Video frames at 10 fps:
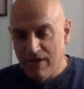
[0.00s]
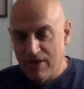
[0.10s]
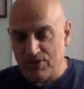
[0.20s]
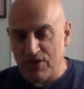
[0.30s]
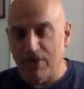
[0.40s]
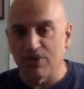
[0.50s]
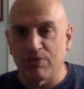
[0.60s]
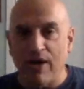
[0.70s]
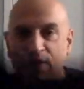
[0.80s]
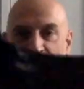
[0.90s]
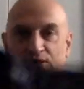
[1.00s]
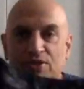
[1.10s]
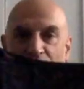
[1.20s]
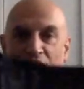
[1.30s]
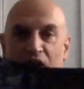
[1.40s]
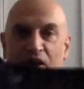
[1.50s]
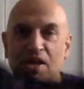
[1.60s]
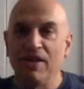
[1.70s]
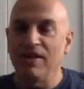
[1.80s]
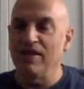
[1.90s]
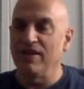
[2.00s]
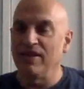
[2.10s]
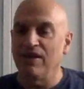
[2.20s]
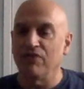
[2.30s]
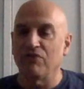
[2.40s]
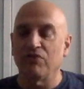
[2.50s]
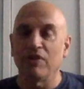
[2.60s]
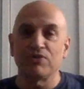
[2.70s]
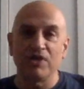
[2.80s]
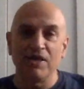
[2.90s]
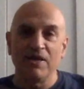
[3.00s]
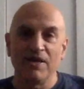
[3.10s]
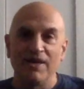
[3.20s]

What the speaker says: This thing is about as thin and flimsy